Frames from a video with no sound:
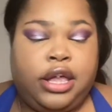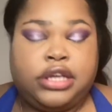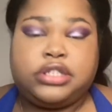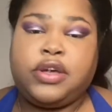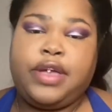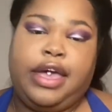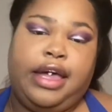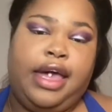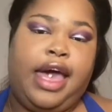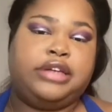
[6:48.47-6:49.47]
So
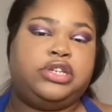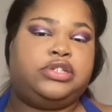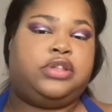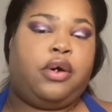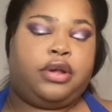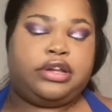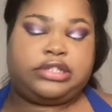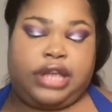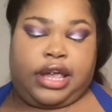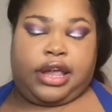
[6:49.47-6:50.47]
yeah, I just don't
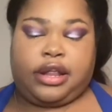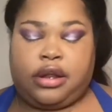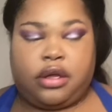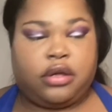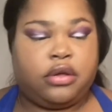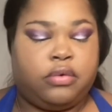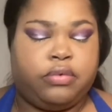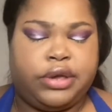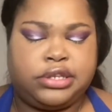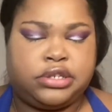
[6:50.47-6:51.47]
understand
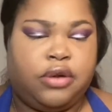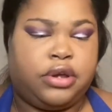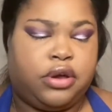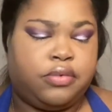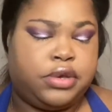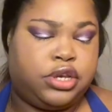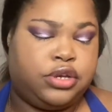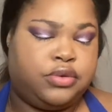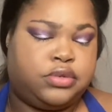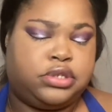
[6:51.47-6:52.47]
what's going on with
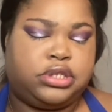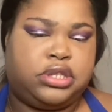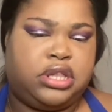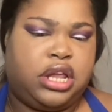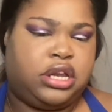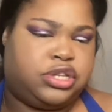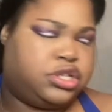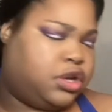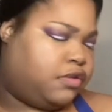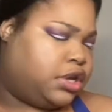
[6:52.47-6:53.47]
dudes in this
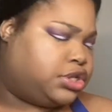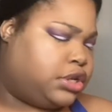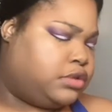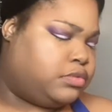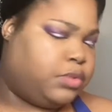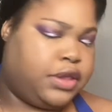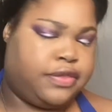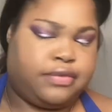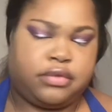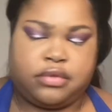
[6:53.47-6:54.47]
generation with
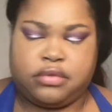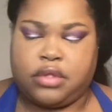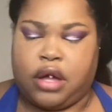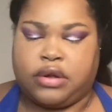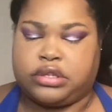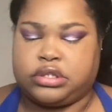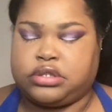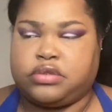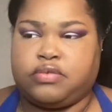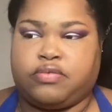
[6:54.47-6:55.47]
all this
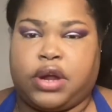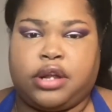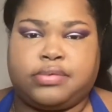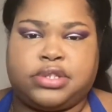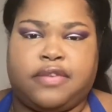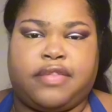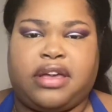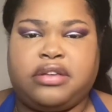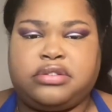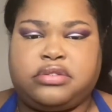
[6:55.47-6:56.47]
random stuff. Like,
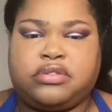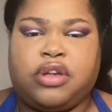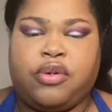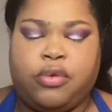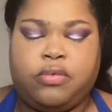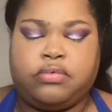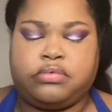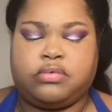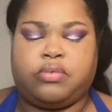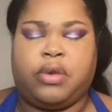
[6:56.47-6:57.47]
it's so
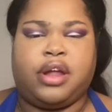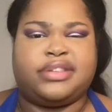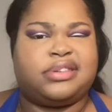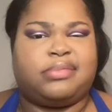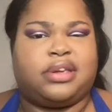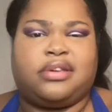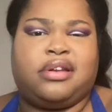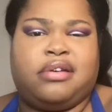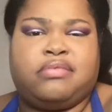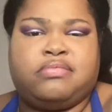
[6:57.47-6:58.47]
weird to me, you
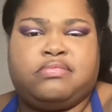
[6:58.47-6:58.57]
know?